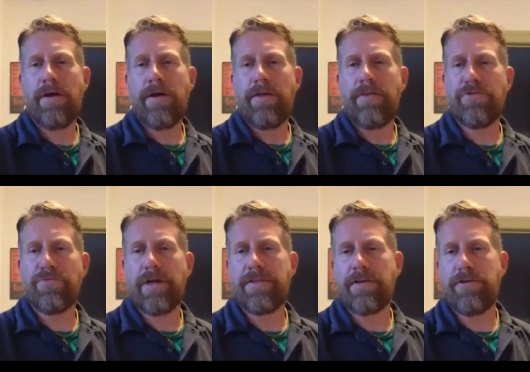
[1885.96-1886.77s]
this one
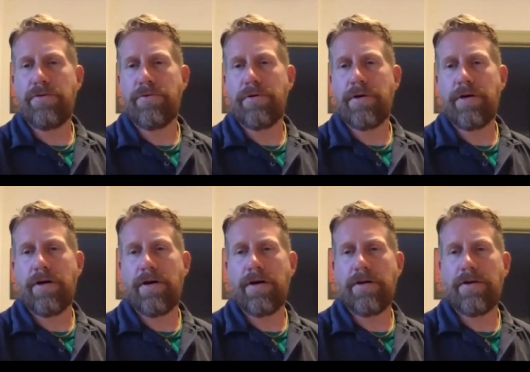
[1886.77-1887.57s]
I think you
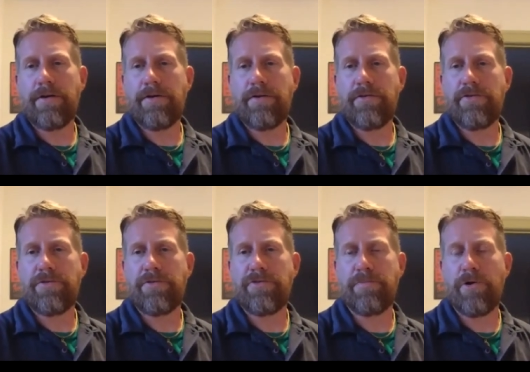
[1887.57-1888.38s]
uh,
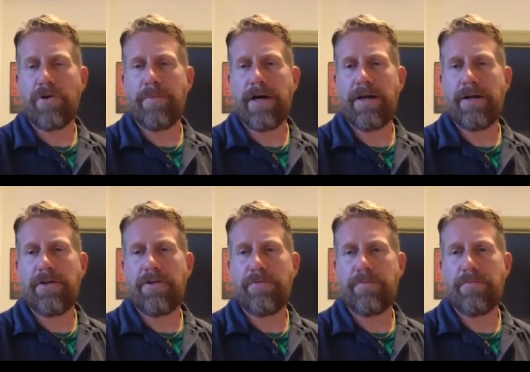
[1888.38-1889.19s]
spoke about at
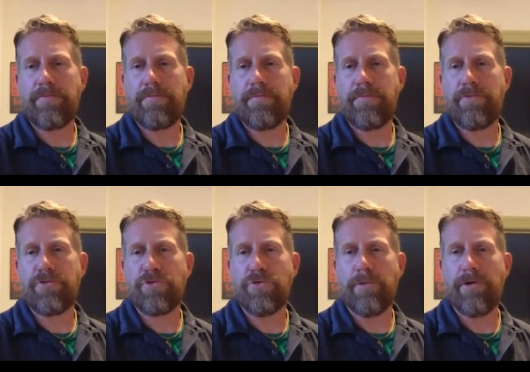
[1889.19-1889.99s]
a
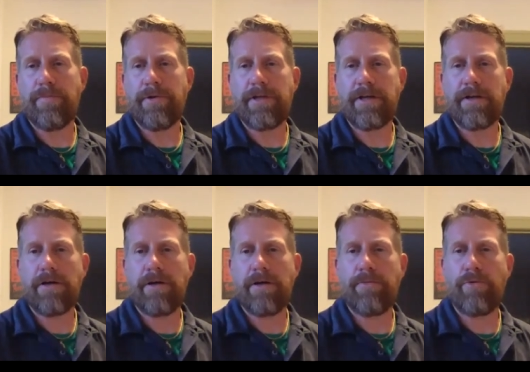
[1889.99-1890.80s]
school board meeting a
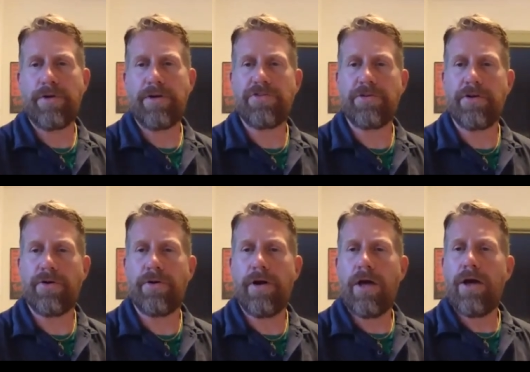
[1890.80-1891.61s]
couple of weeks
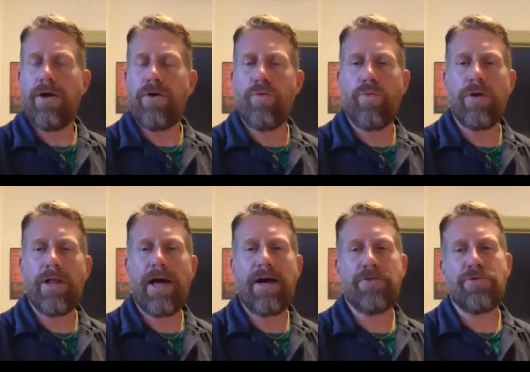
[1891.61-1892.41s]
ago. Will
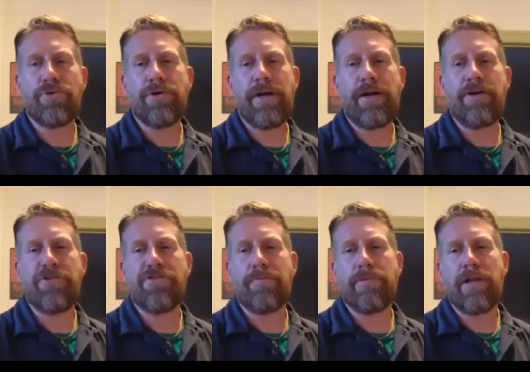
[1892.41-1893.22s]
outdoor air
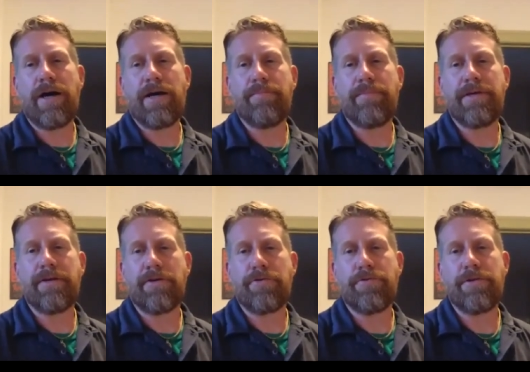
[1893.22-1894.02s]
supply be
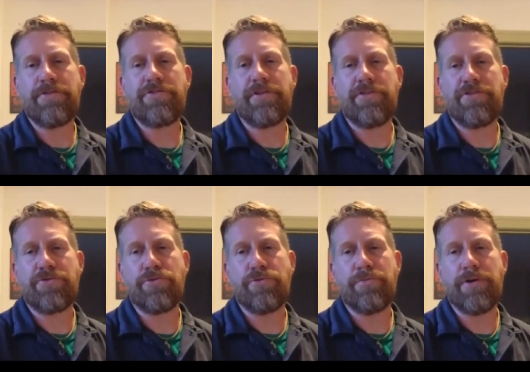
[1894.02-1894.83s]
increased in
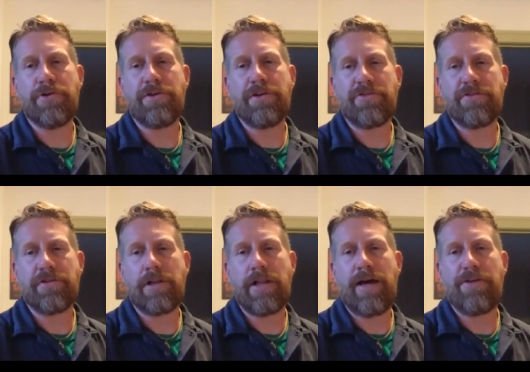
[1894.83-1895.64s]
school buildings and
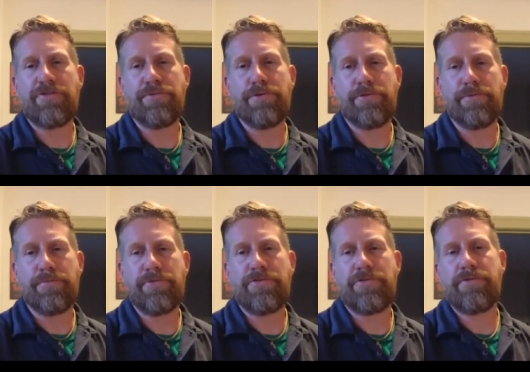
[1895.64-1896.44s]

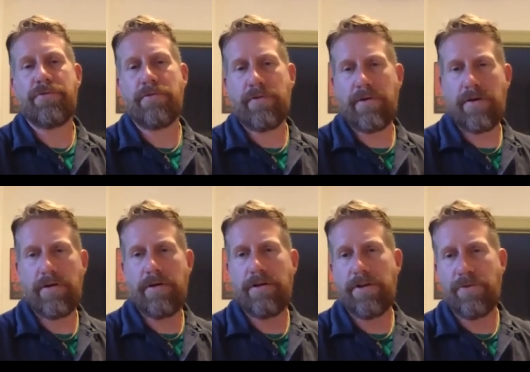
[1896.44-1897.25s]
classrooms?
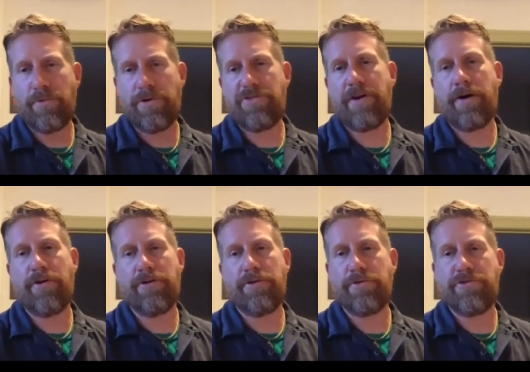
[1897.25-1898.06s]
In other words, how
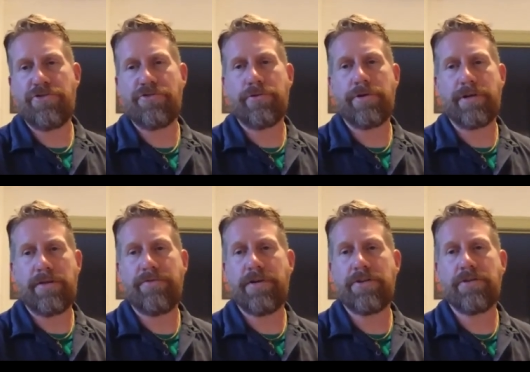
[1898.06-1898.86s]
are you ensuring
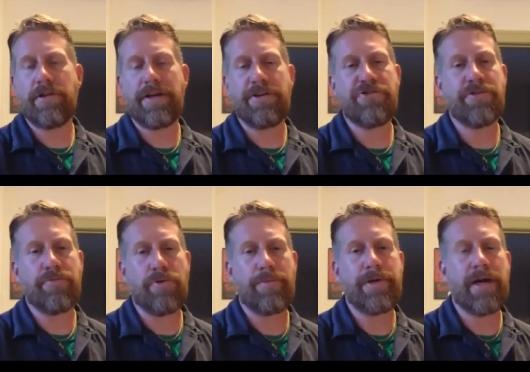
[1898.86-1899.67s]
that ventilation
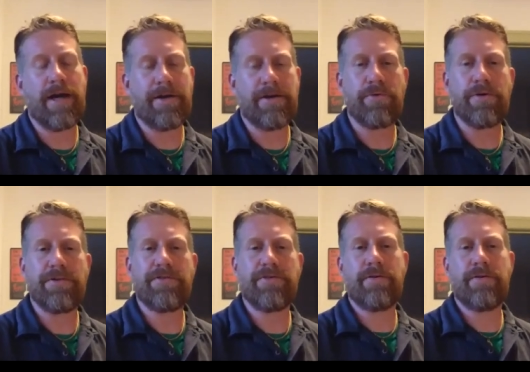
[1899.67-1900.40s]
will be adequate?